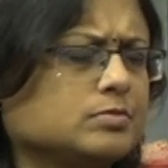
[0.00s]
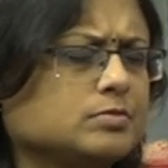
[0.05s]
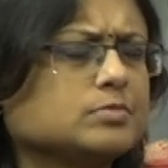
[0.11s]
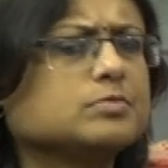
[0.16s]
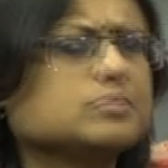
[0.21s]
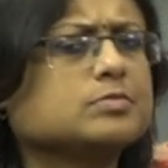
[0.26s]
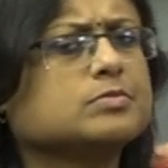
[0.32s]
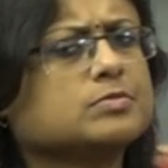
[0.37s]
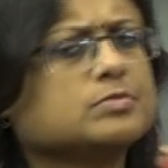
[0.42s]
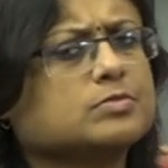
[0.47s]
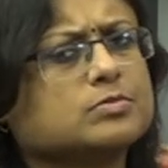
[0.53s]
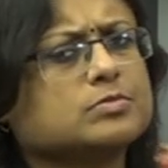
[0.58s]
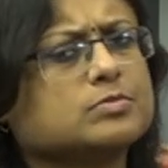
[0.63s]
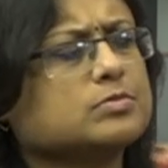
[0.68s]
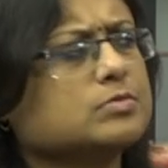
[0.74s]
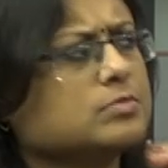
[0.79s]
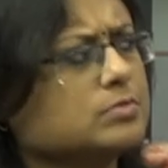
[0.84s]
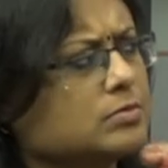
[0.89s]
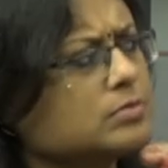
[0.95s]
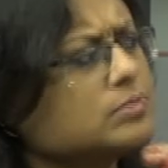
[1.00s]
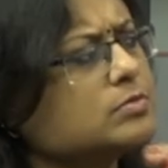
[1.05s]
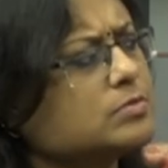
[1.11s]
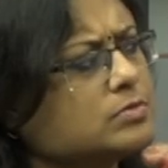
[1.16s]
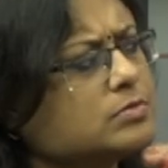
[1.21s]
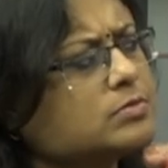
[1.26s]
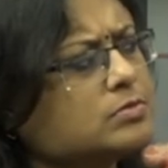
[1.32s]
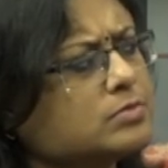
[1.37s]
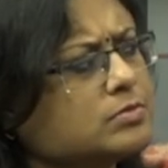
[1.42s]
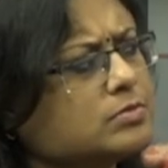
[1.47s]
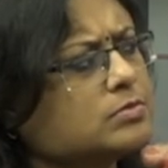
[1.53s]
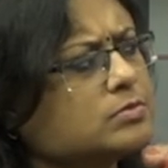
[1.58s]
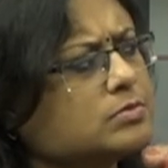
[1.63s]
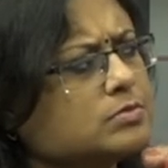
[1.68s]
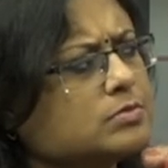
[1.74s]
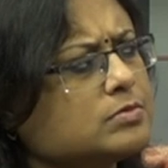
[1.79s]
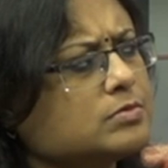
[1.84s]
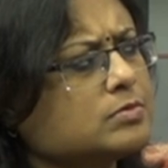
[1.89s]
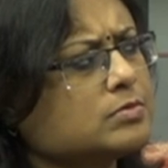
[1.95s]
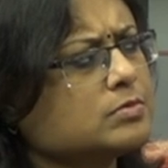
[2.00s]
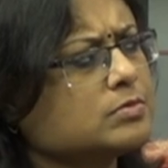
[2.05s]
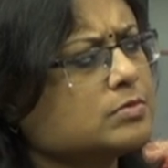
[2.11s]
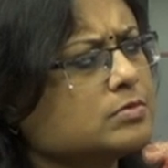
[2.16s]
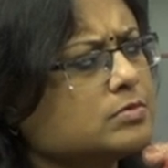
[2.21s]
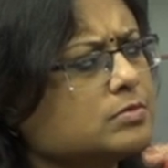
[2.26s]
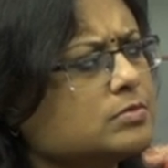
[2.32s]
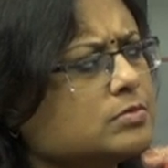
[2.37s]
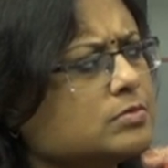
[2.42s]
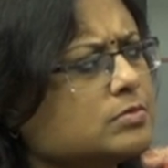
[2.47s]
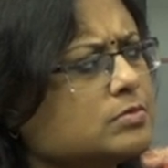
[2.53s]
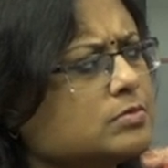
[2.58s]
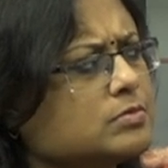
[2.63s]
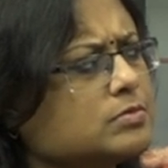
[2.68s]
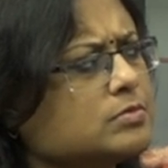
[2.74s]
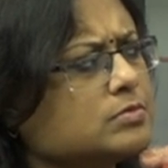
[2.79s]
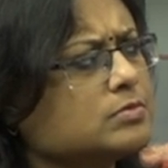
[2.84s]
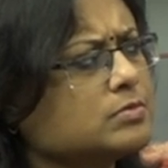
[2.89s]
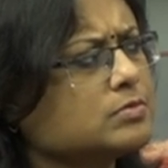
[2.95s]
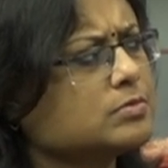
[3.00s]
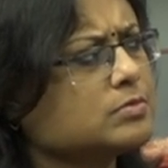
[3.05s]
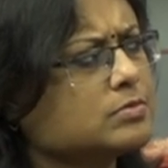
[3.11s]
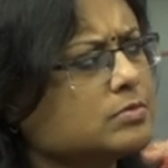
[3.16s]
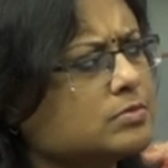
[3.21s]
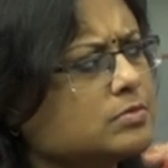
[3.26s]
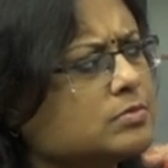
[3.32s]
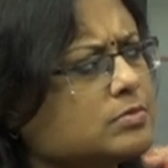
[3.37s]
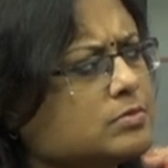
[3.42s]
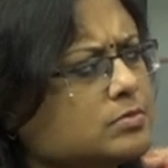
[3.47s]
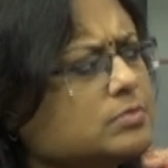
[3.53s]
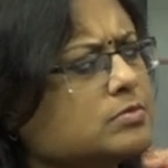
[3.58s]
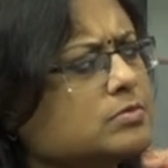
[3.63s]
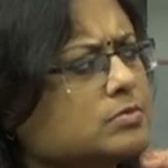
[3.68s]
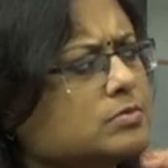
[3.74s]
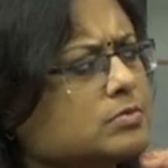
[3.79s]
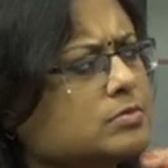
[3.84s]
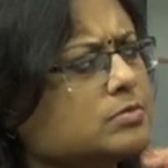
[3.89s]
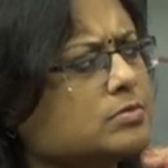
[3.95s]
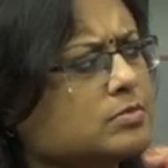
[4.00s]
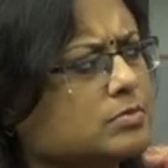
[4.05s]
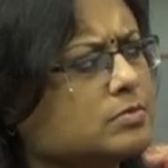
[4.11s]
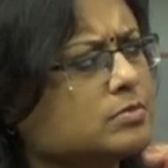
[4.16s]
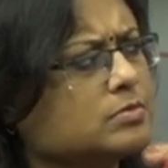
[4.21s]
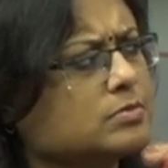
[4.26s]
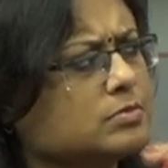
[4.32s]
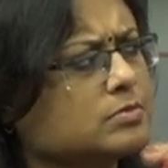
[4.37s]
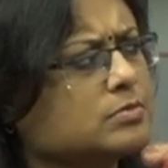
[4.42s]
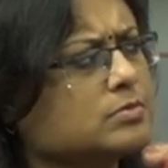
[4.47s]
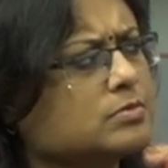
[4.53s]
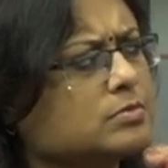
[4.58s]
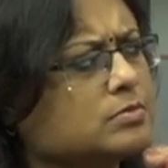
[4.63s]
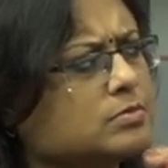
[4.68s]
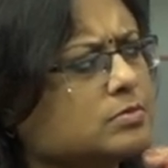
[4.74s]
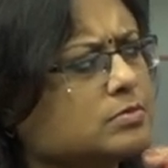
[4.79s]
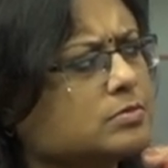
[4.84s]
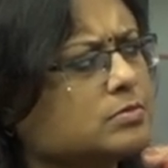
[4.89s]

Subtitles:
This person isn't speaking.